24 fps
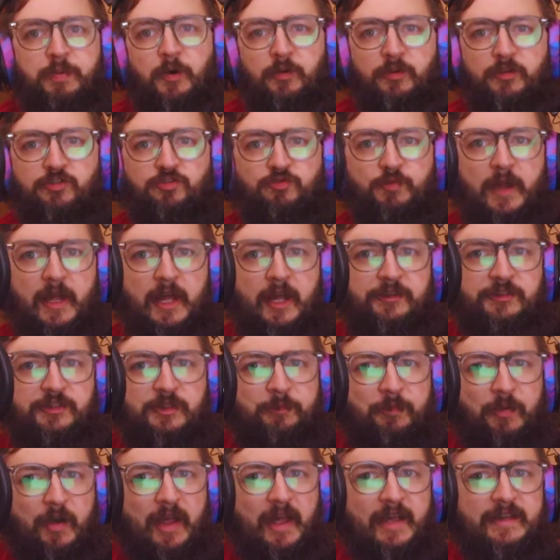Bonus round,
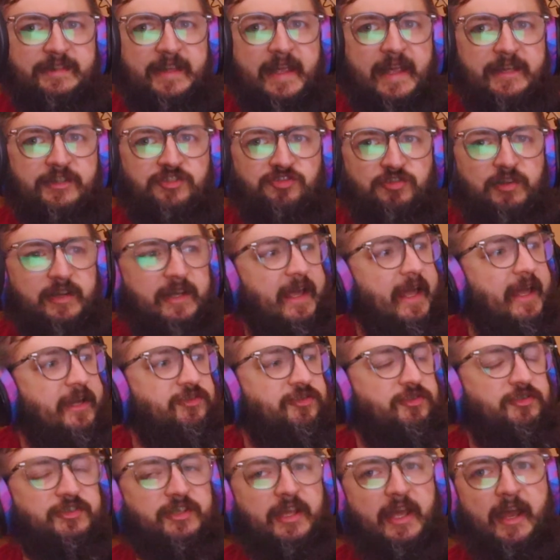surprise A string
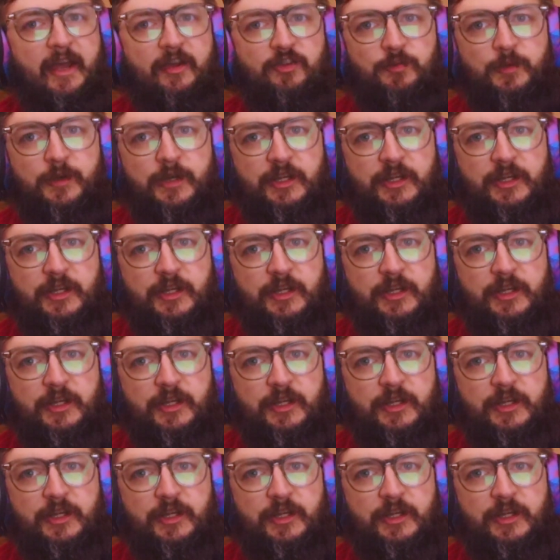exercise.